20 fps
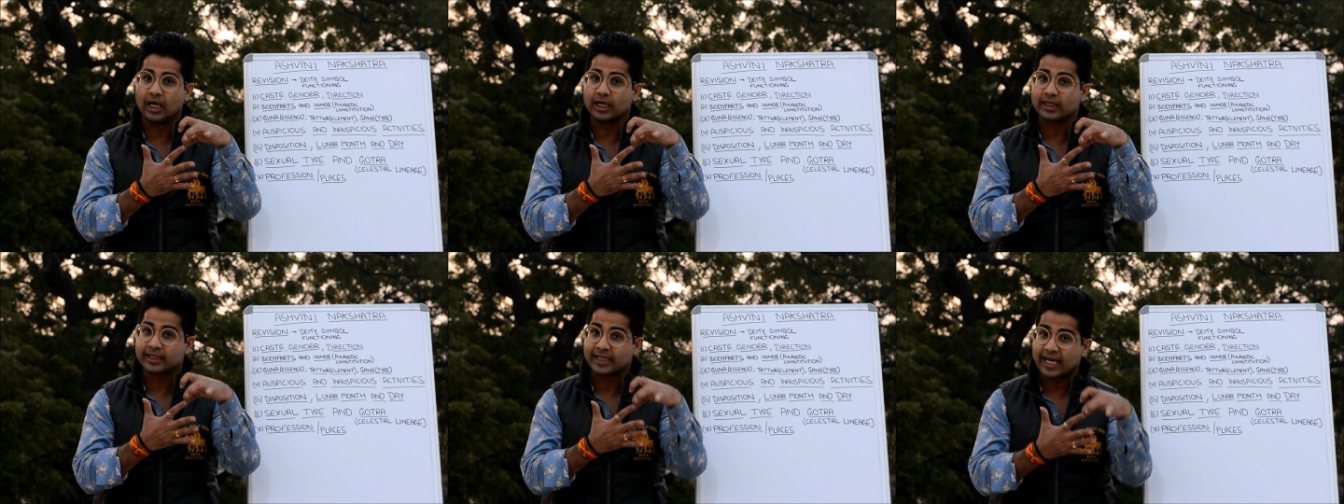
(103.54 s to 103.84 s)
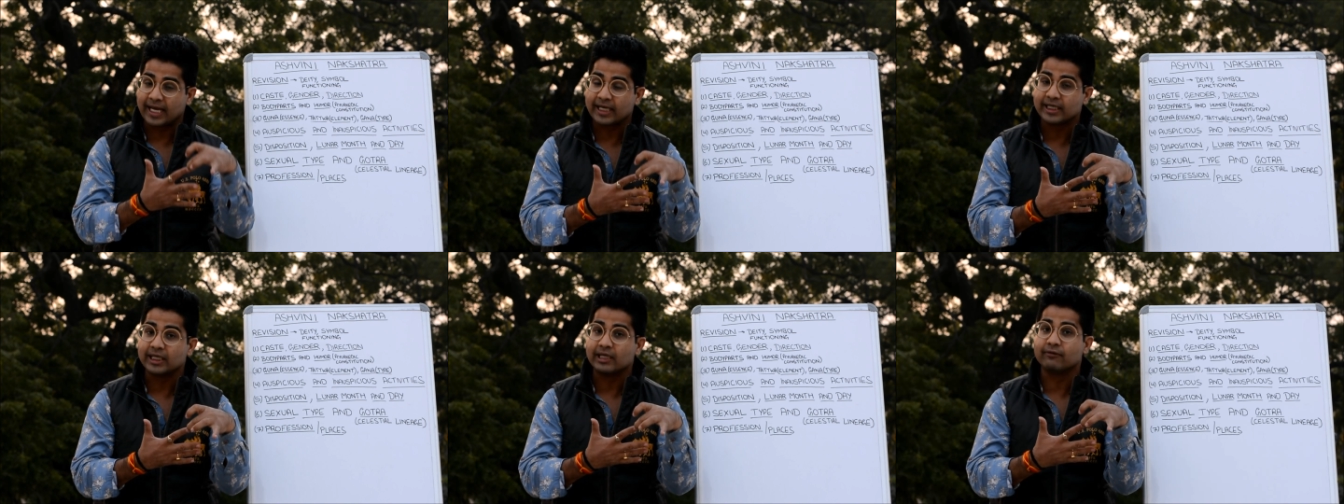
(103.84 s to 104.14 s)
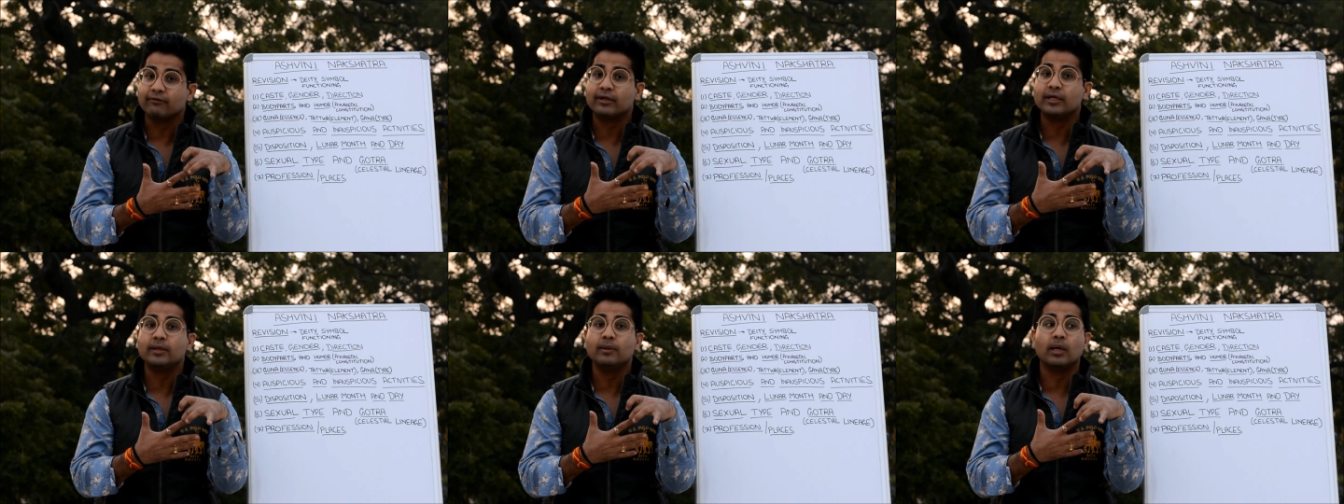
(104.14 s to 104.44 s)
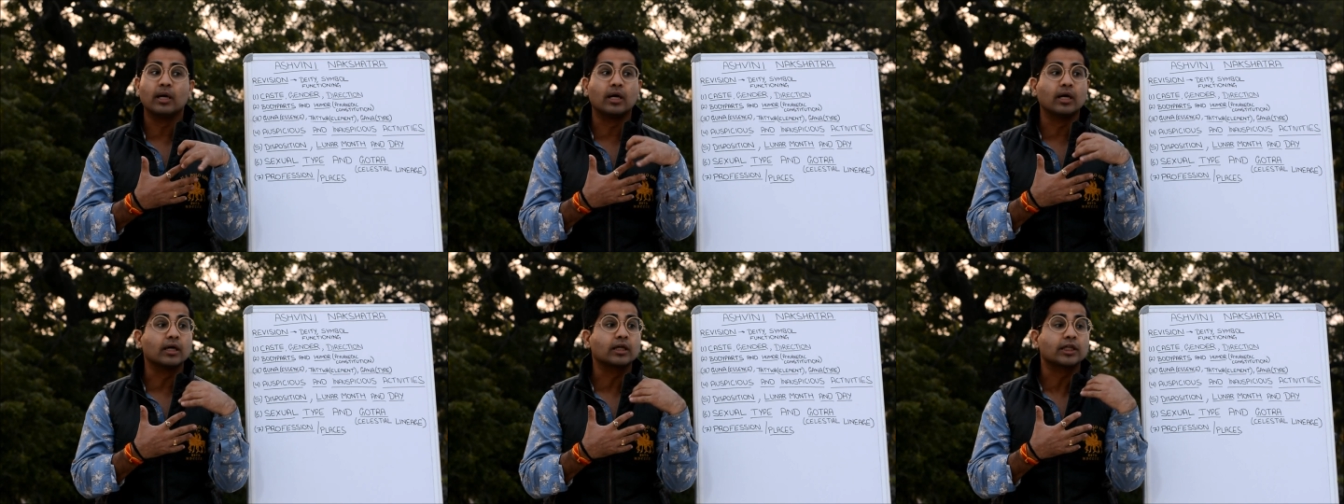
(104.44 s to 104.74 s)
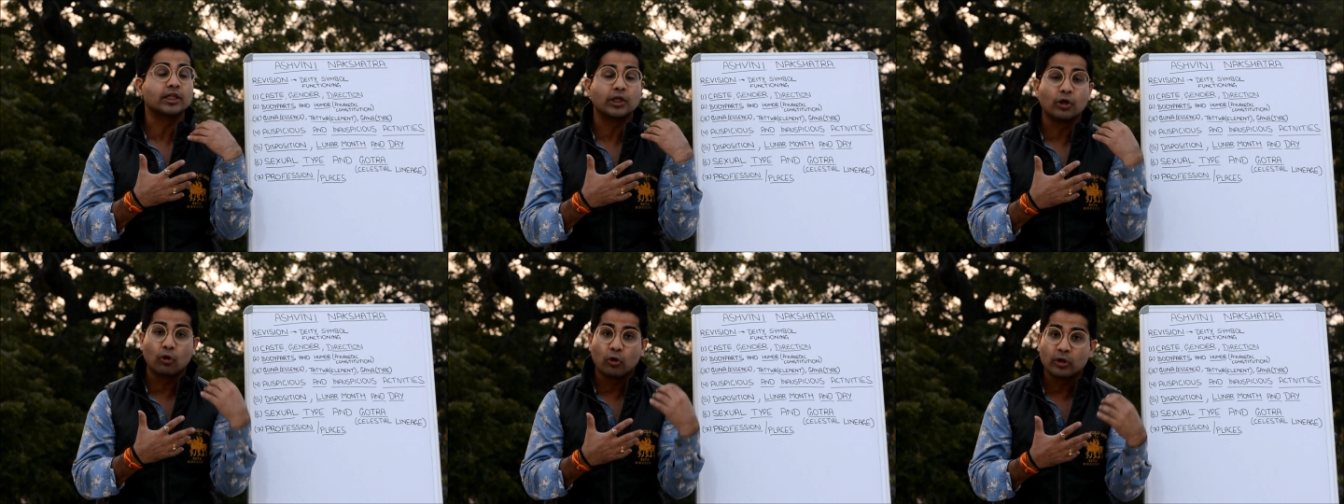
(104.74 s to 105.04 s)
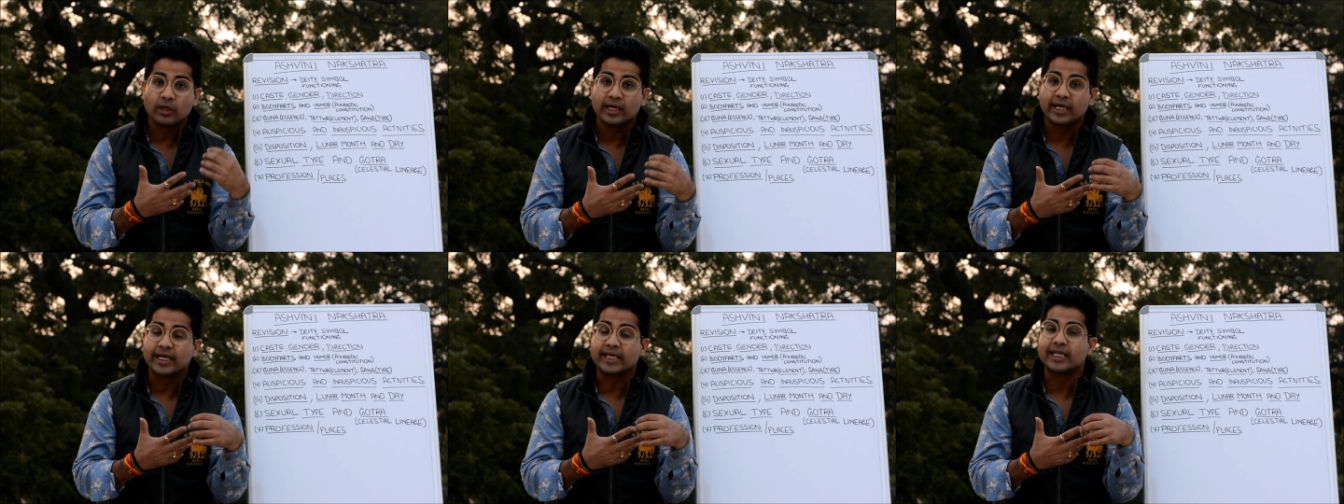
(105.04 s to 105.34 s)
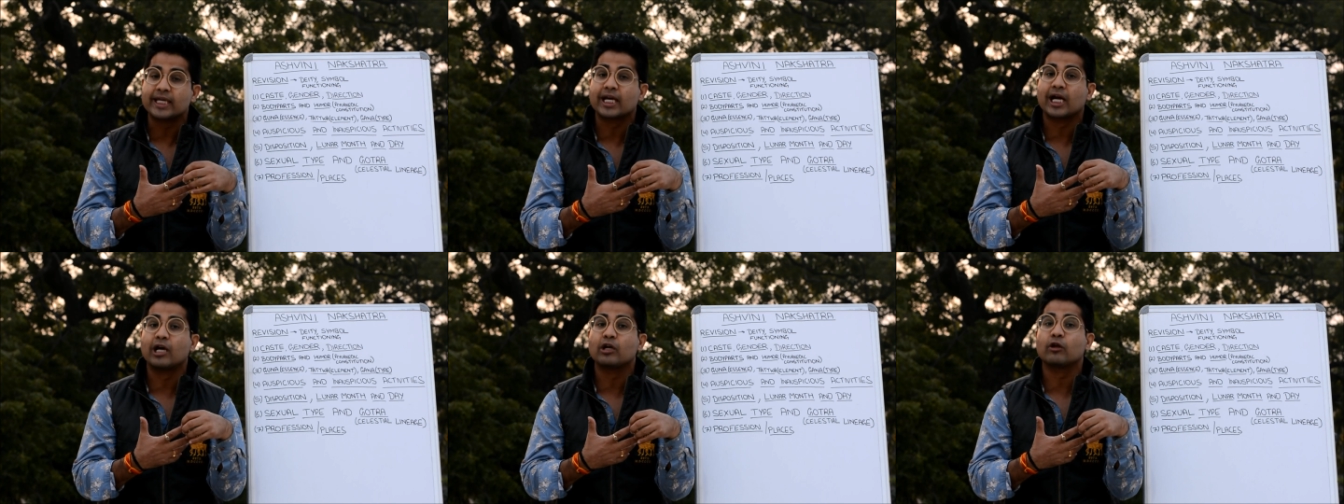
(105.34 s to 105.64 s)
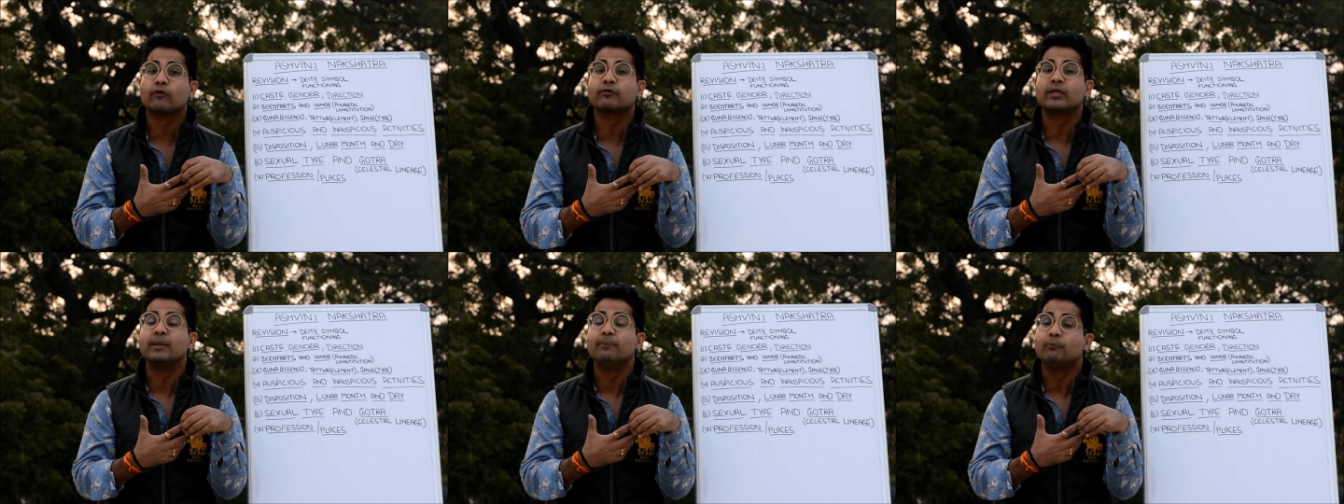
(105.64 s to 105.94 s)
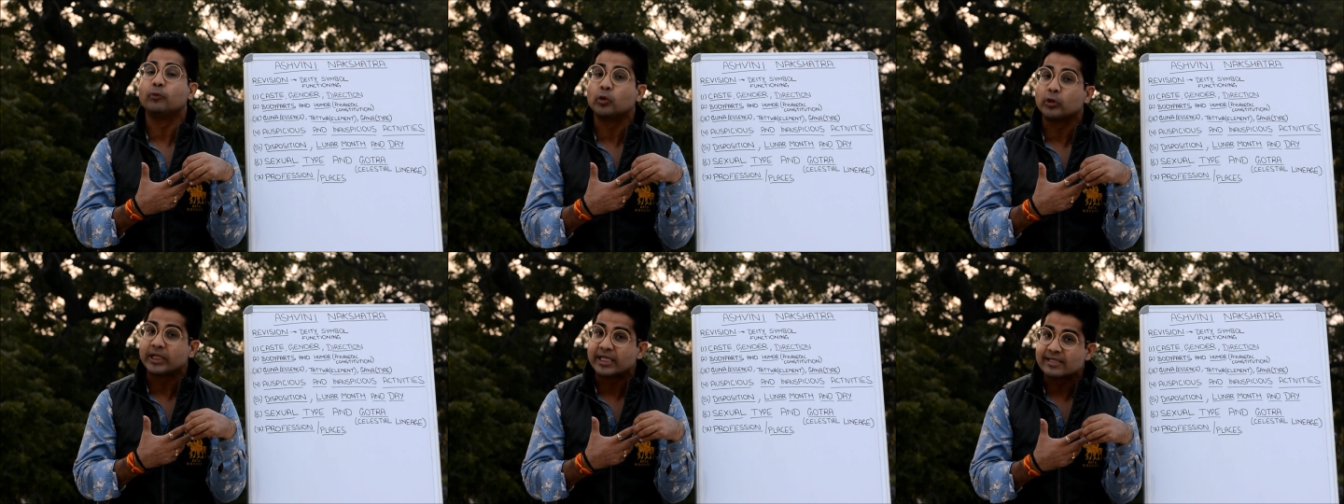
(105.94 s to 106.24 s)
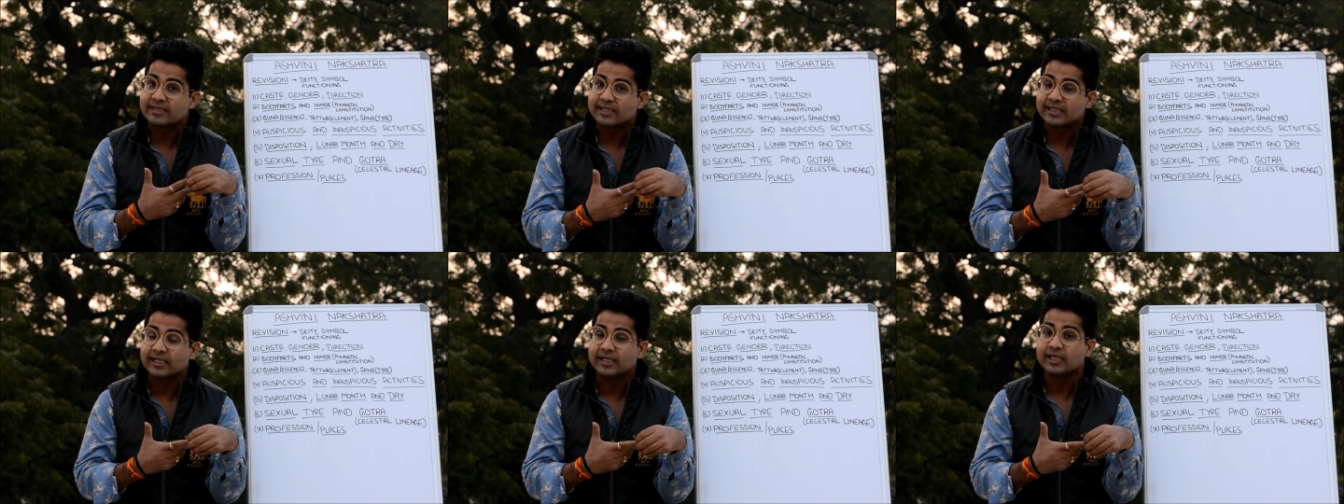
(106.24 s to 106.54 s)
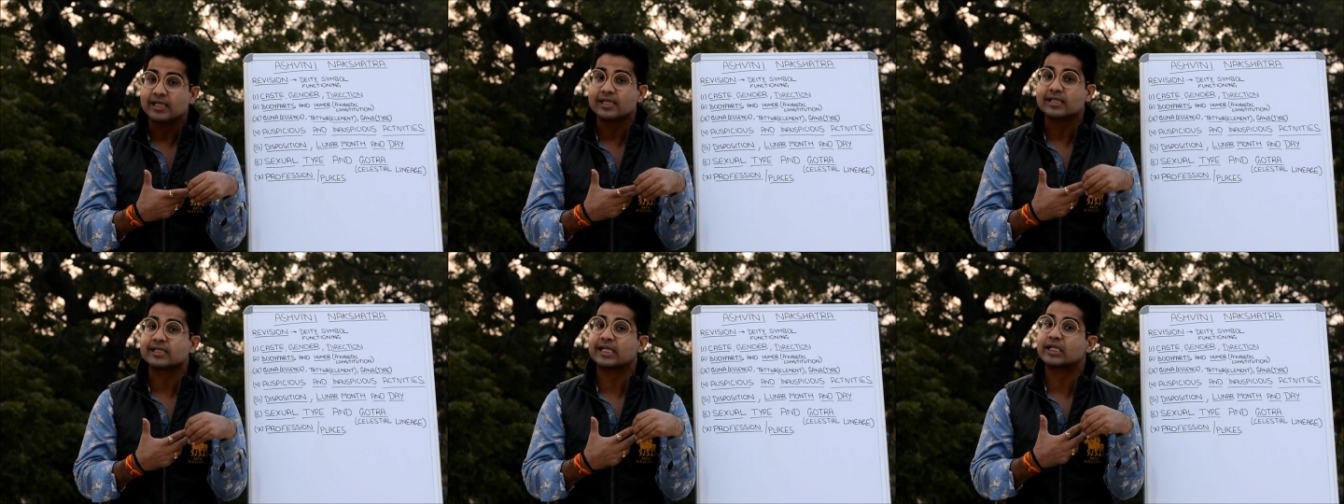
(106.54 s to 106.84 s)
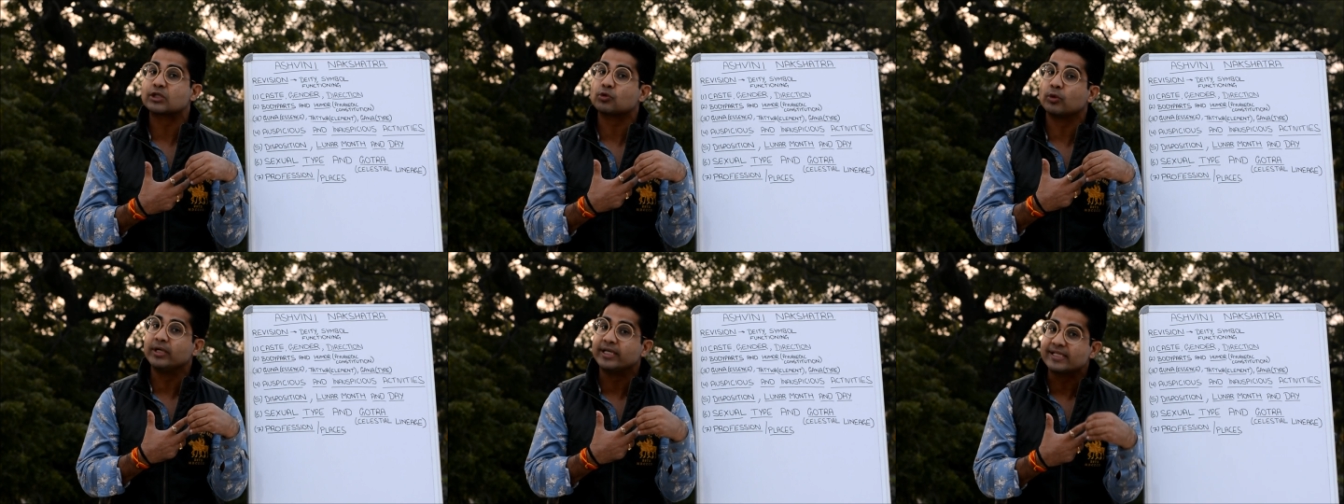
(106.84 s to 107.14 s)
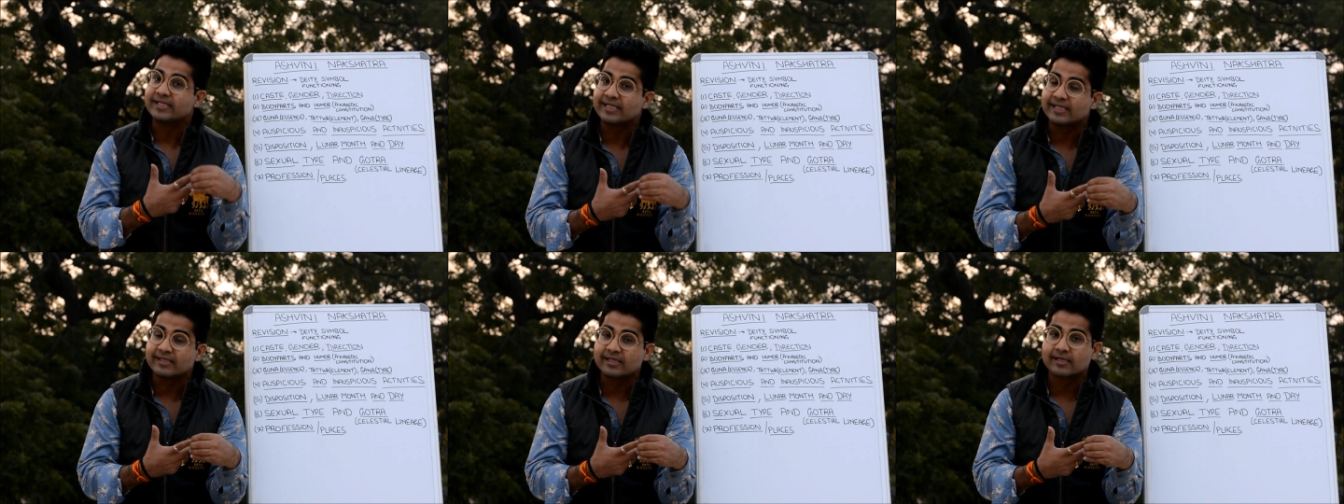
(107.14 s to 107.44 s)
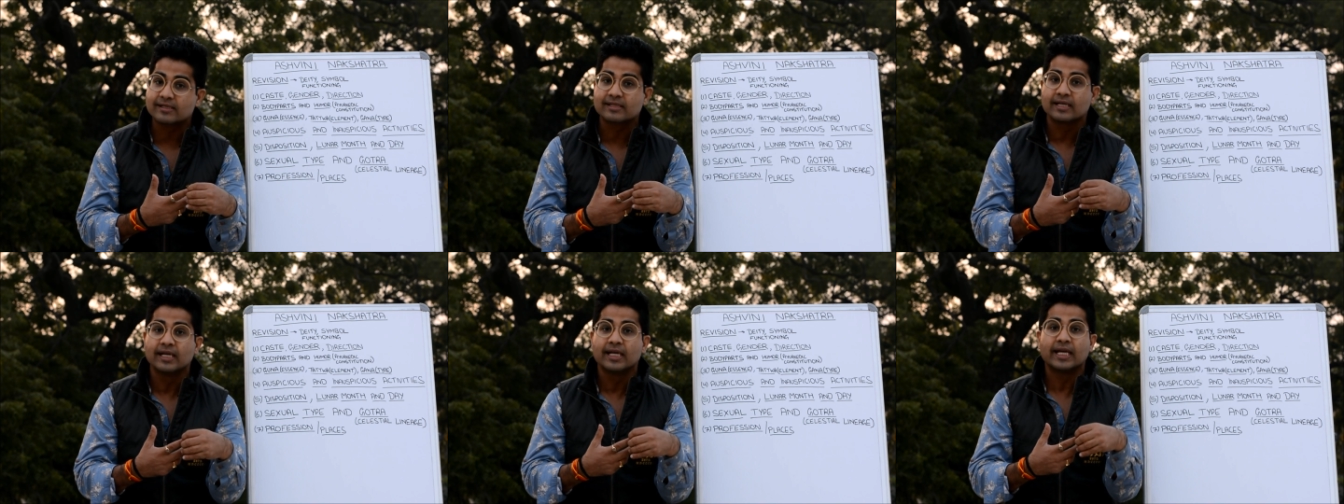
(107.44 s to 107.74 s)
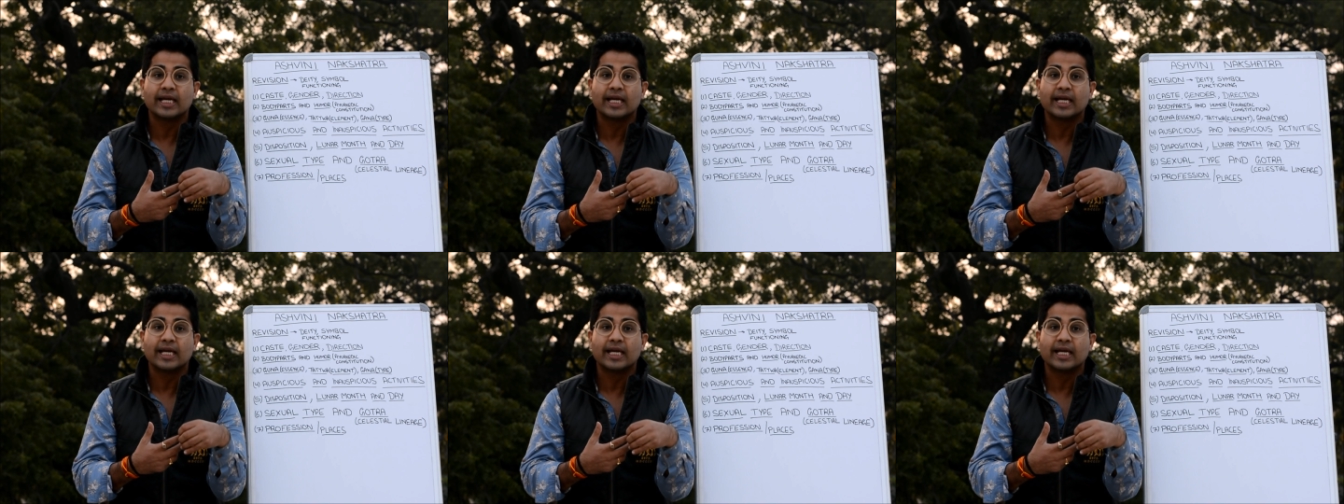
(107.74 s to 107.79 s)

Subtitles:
can even cure any kind of the impotency, sexual diseases,